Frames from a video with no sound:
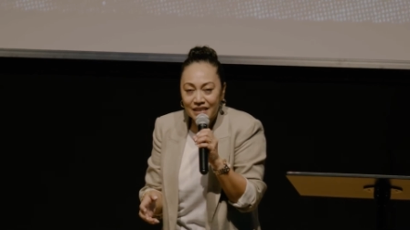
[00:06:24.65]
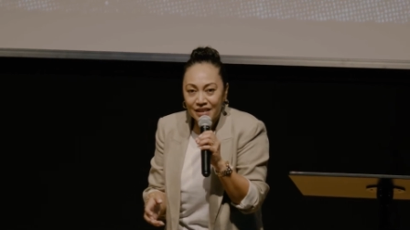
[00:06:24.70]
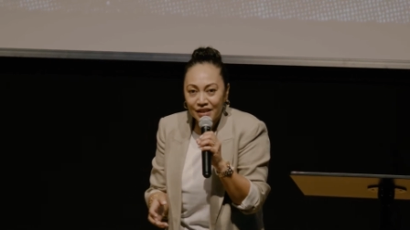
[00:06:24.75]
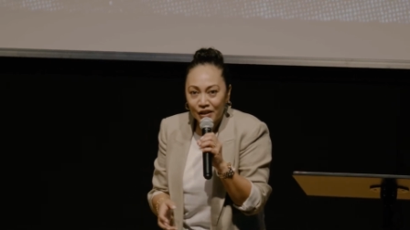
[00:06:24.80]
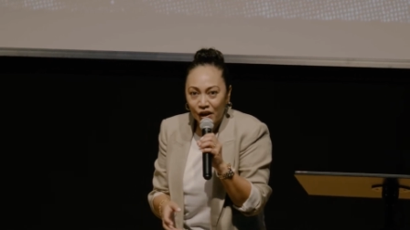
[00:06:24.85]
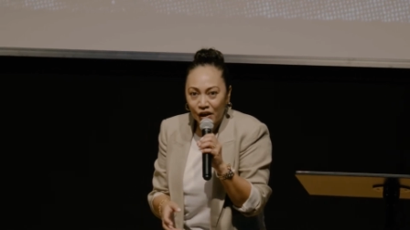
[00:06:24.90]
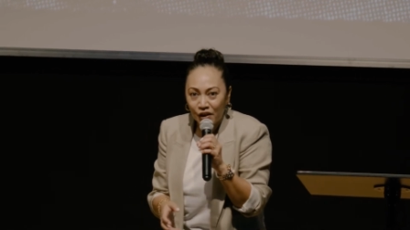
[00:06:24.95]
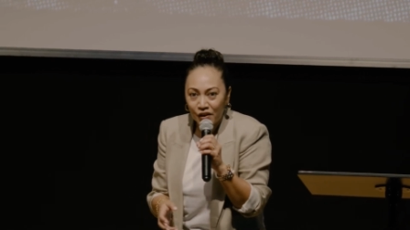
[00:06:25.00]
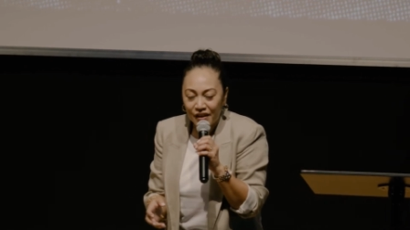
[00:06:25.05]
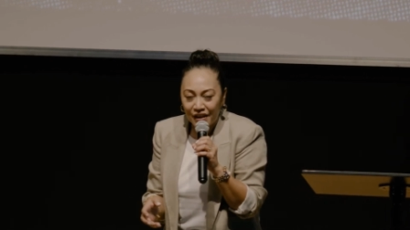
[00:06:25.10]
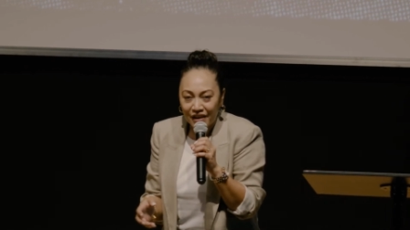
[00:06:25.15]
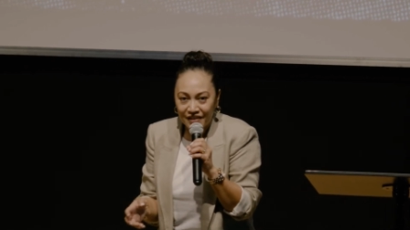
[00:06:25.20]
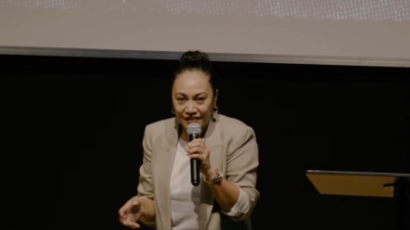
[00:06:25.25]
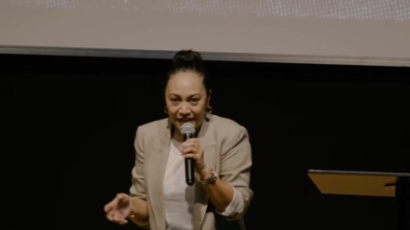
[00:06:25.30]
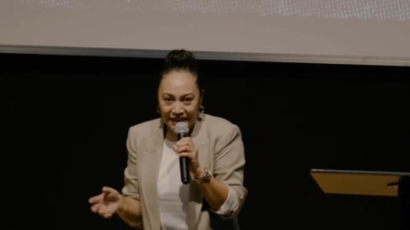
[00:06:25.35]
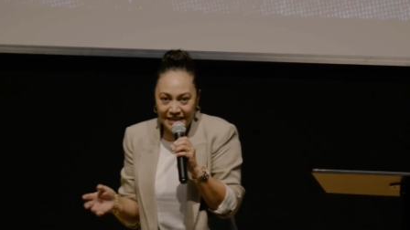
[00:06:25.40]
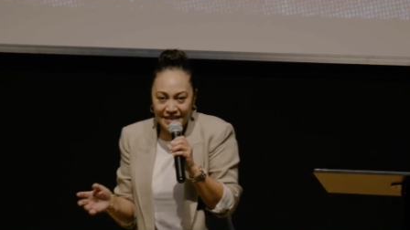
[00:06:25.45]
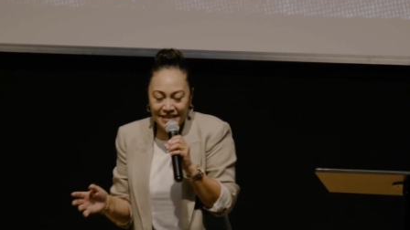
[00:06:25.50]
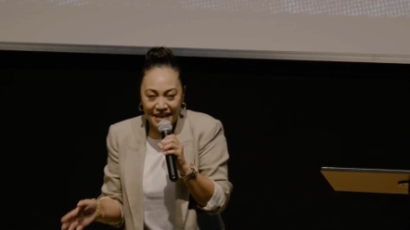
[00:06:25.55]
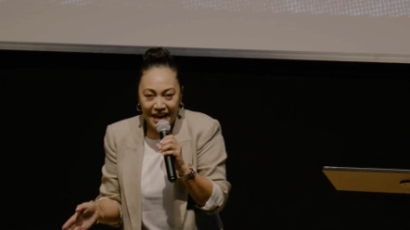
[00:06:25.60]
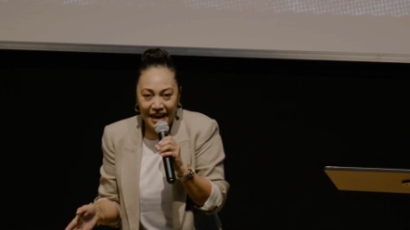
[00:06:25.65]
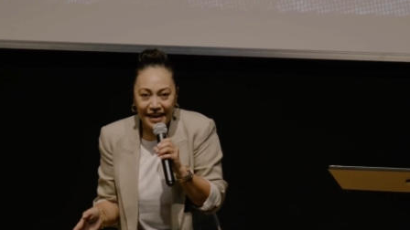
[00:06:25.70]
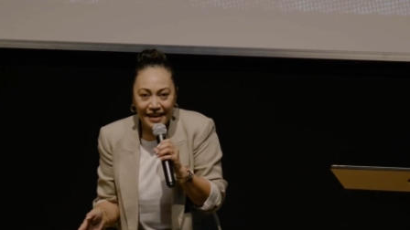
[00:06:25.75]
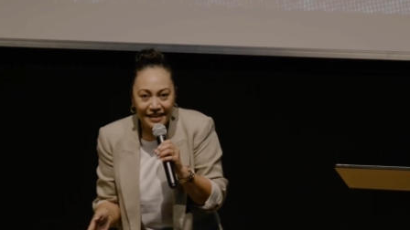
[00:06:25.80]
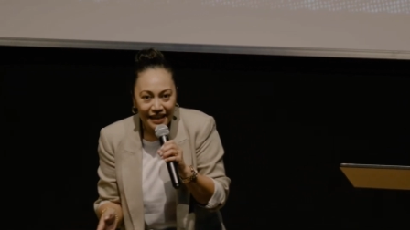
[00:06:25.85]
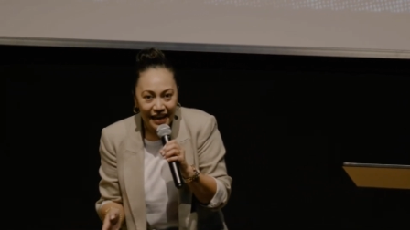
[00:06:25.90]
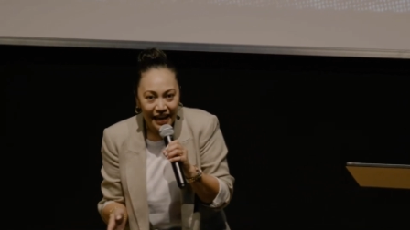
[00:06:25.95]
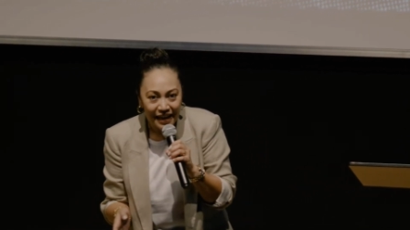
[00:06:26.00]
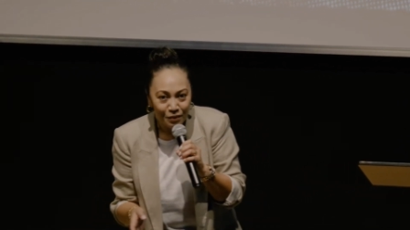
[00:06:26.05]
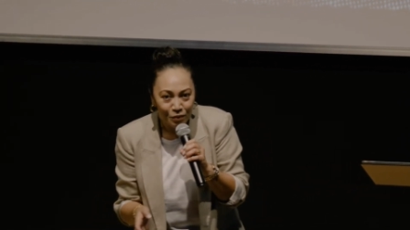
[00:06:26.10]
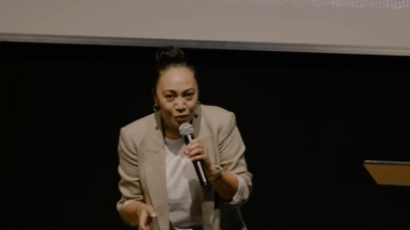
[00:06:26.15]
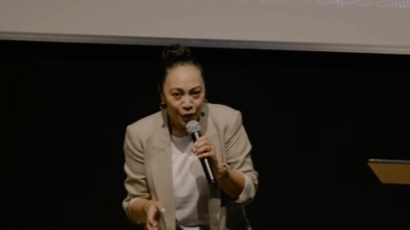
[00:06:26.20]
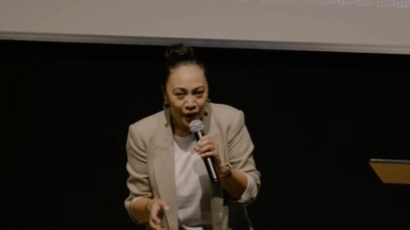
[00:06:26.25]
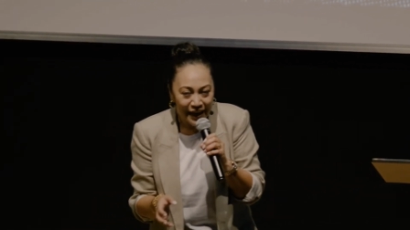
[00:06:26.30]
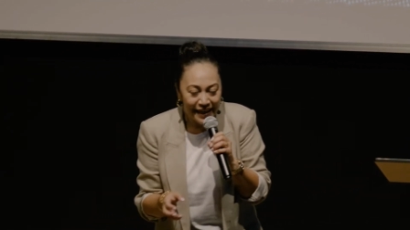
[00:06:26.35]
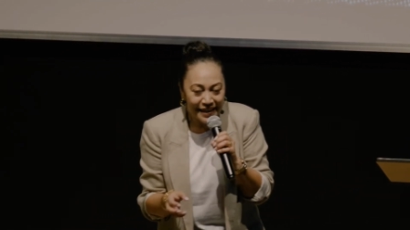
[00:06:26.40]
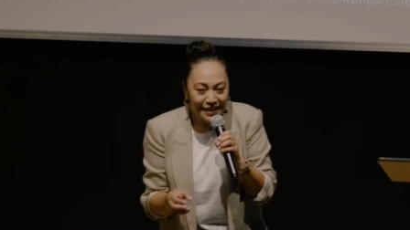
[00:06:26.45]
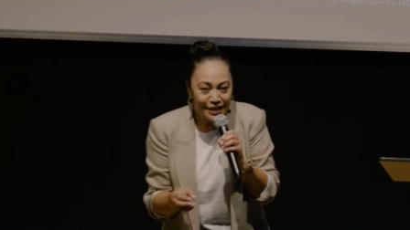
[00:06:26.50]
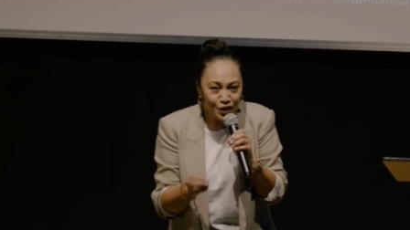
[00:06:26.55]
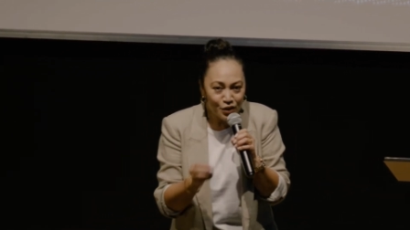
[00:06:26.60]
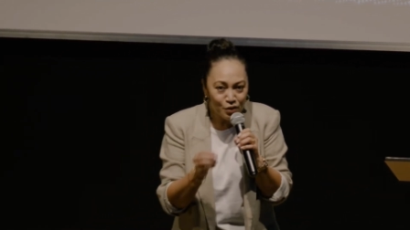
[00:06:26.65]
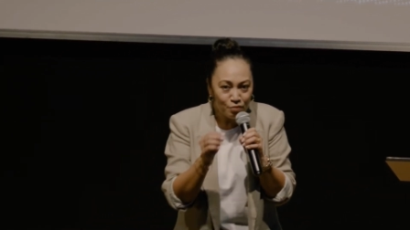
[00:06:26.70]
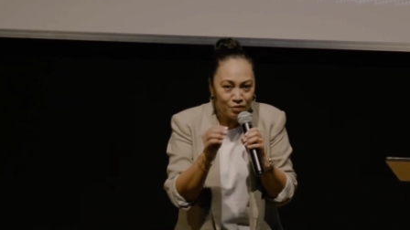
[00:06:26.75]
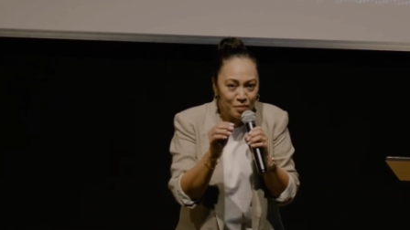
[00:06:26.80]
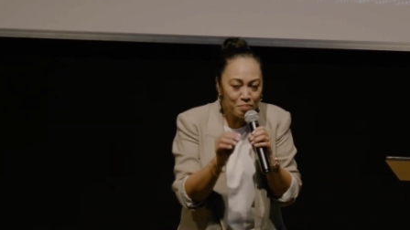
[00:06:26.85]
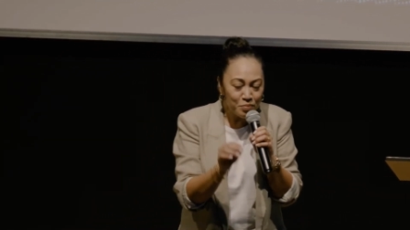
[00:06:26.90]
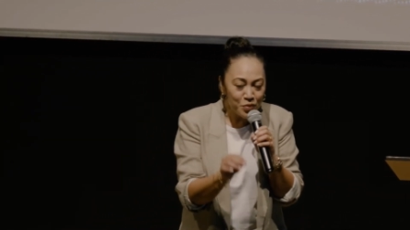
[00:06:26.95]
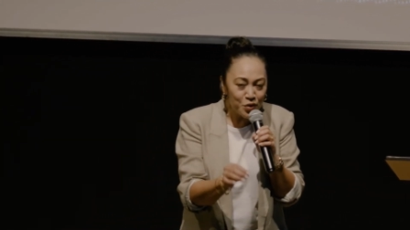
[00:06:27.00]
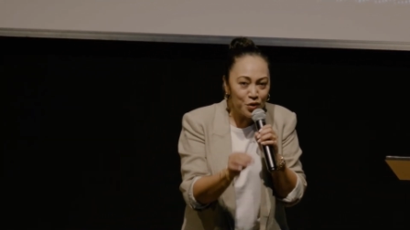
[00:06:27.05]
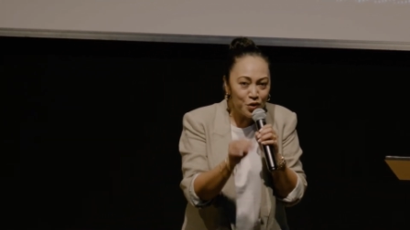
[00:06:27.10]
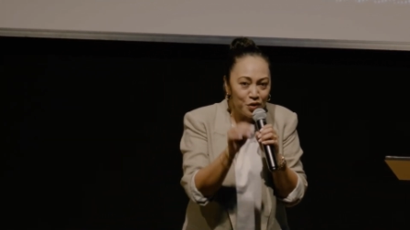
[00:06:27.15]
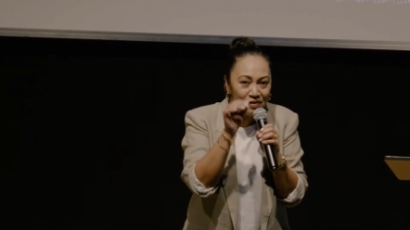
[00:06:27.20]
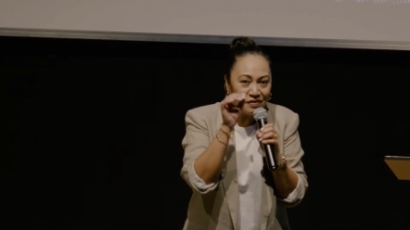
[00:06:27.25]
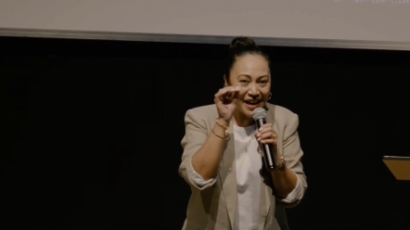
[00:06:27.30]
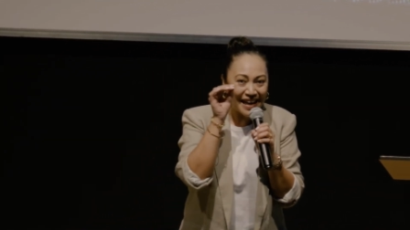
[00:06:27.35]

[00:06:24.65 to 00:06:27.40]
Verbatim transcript: you know, they say that when you remove